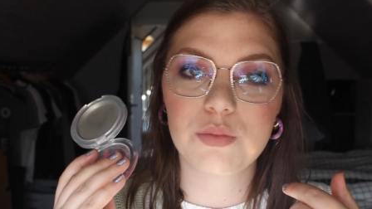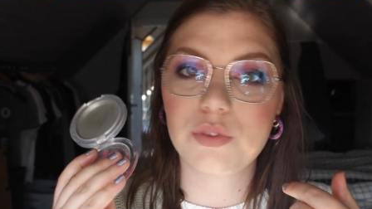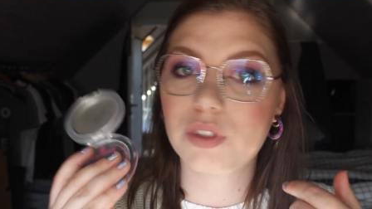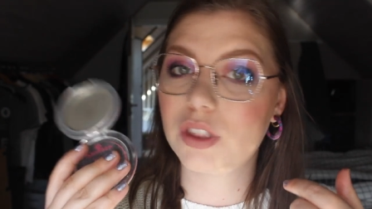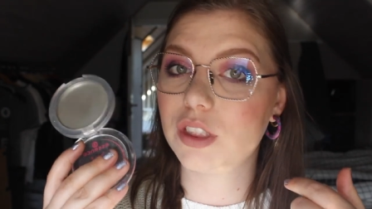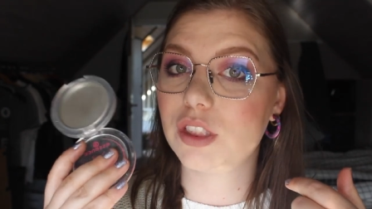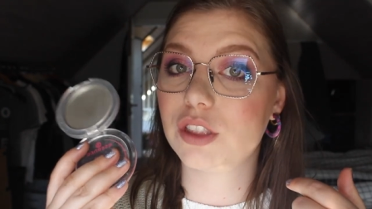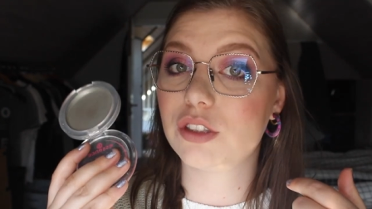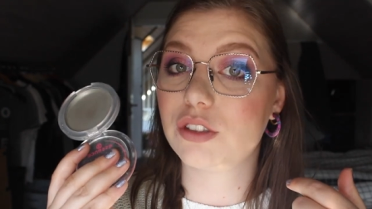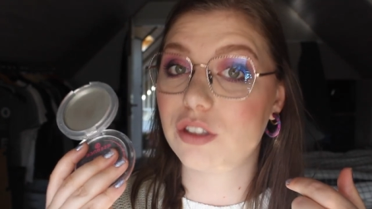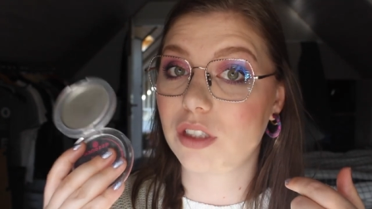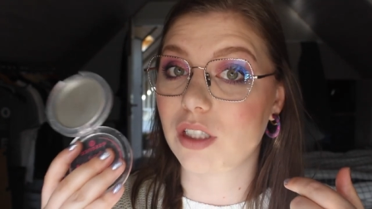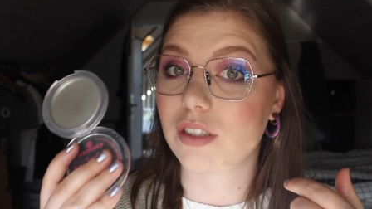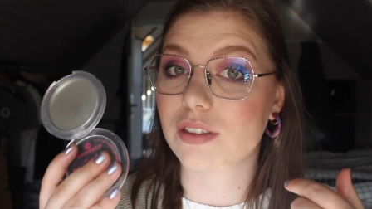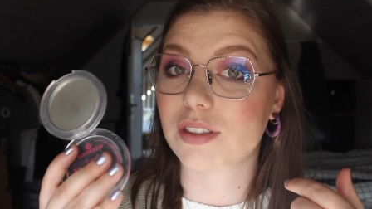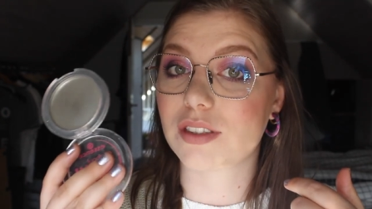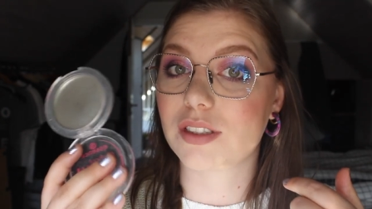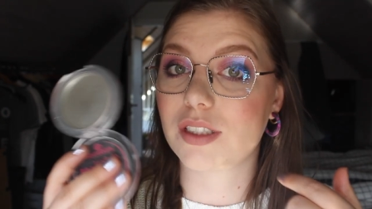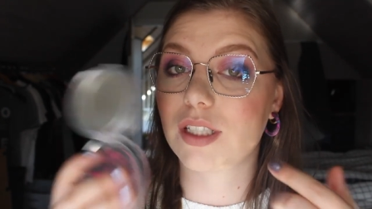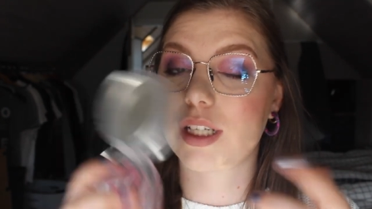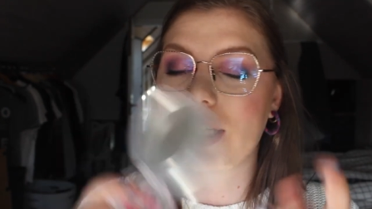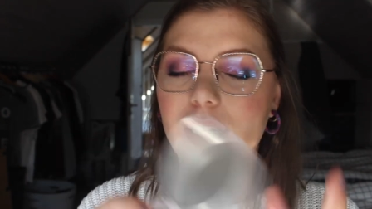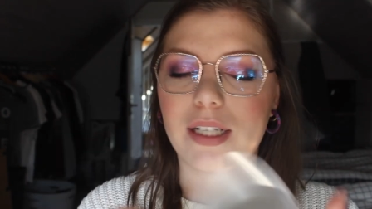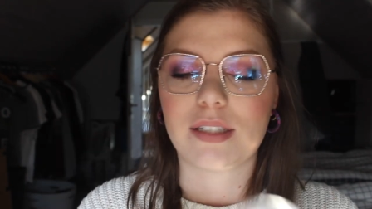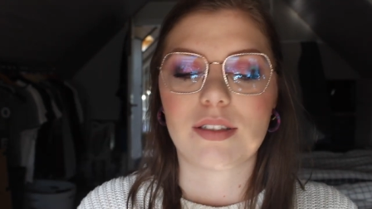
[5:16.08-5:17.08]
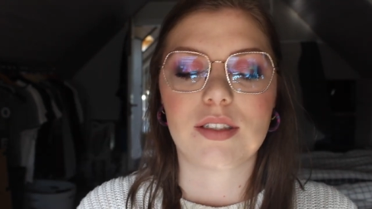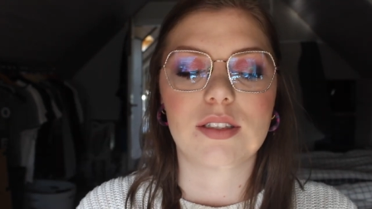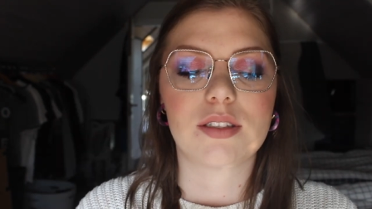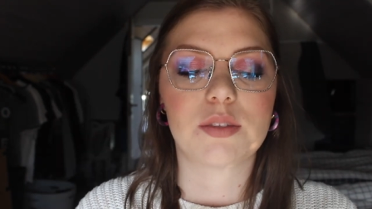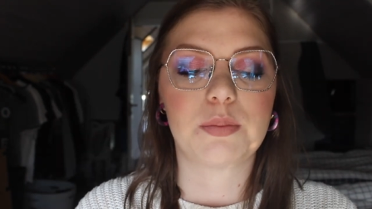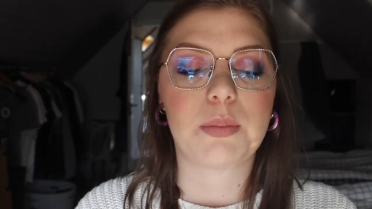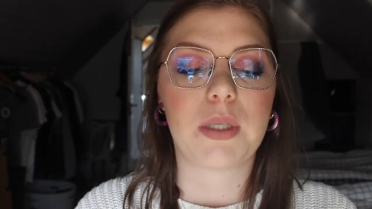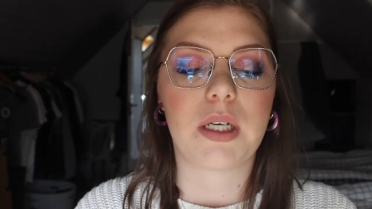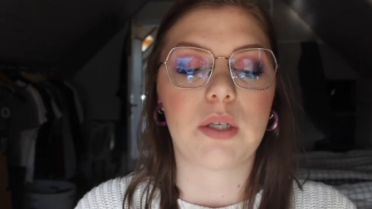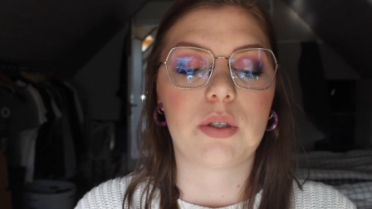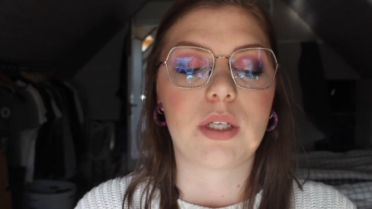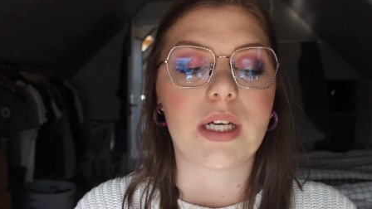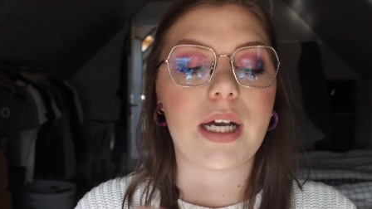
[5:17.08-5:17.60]
really doesn't like this
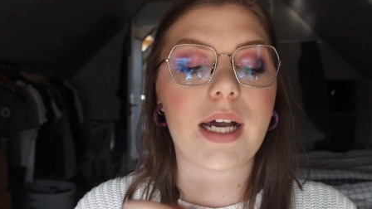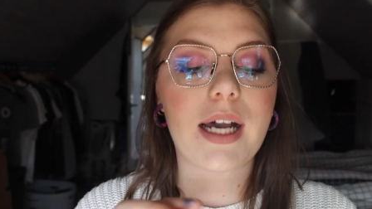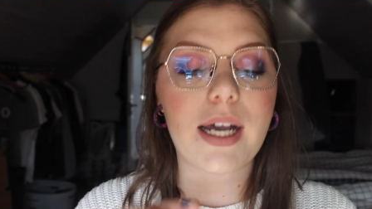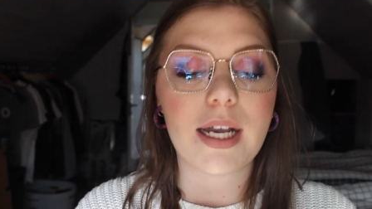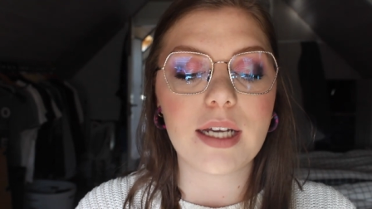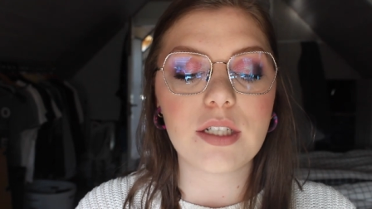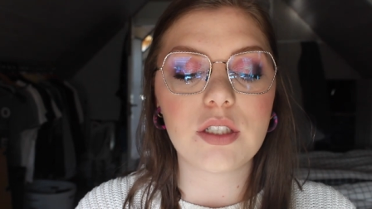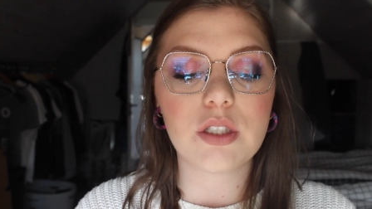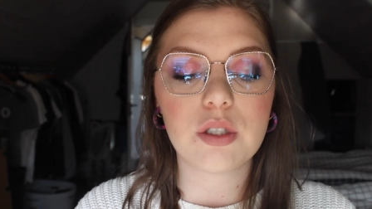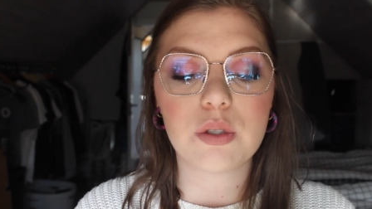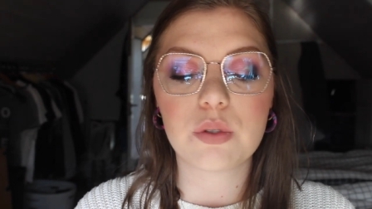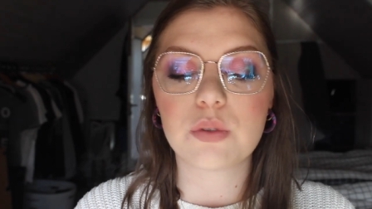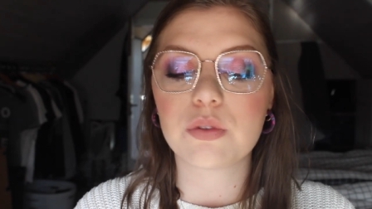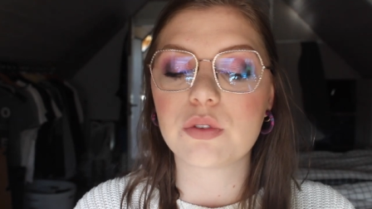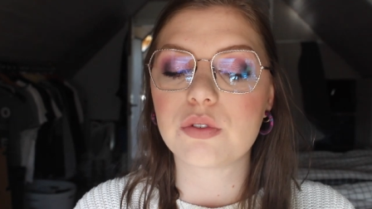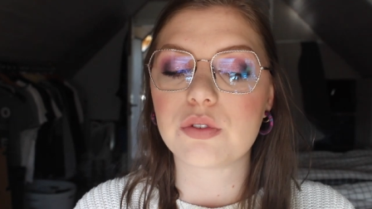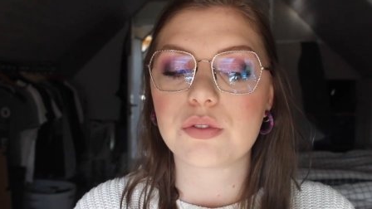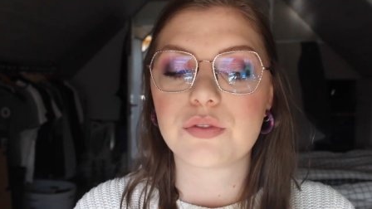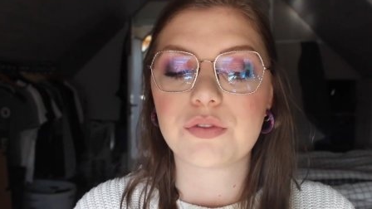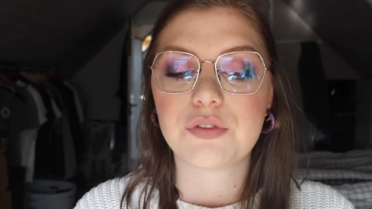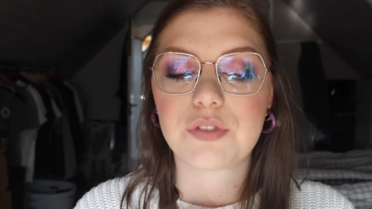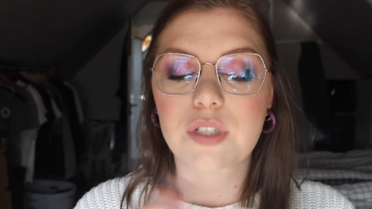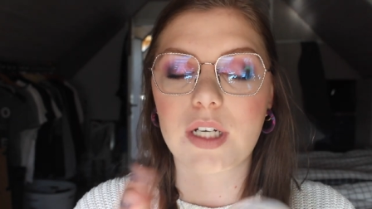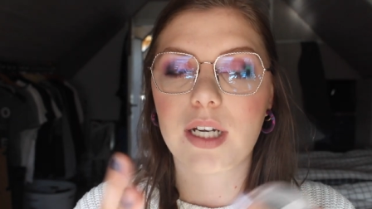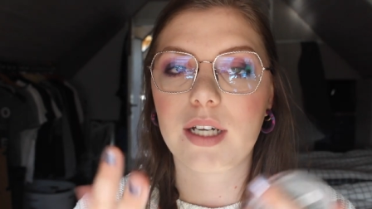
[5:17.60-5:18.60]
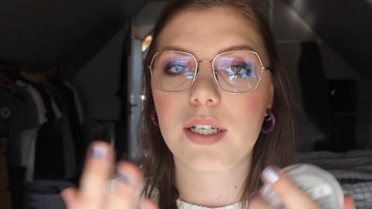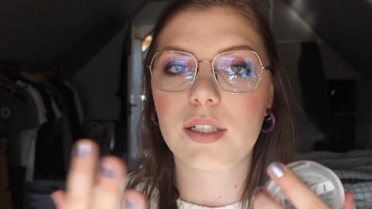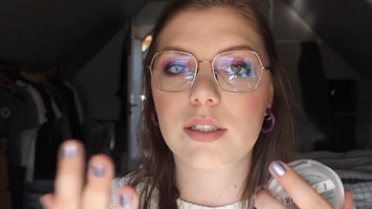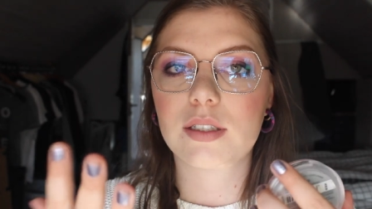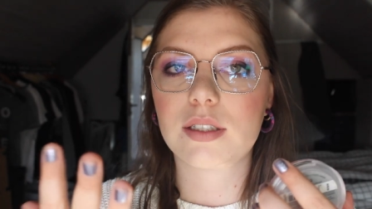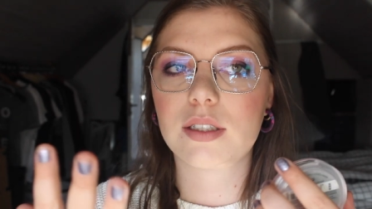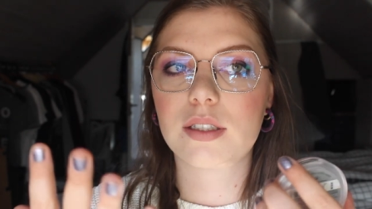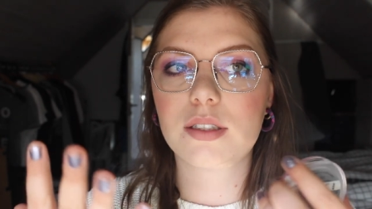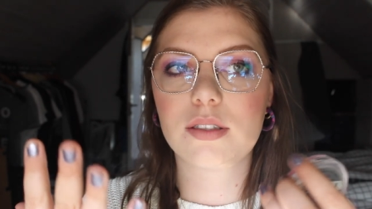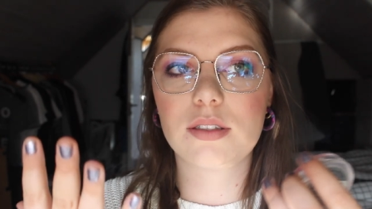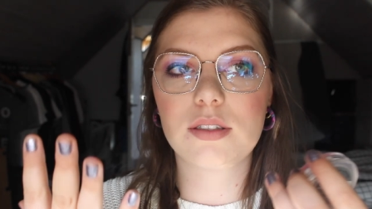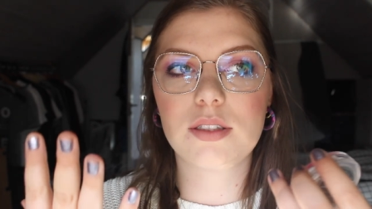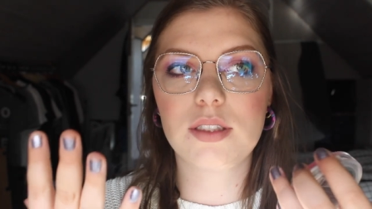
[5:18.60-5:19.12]
powder. I don't find
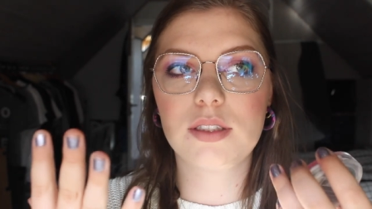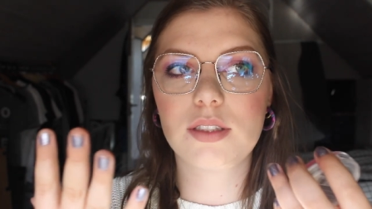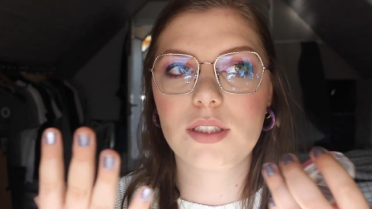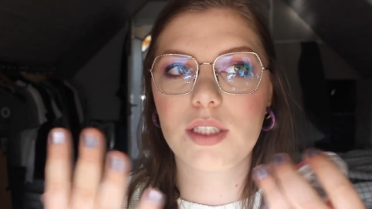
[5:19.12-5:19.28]
it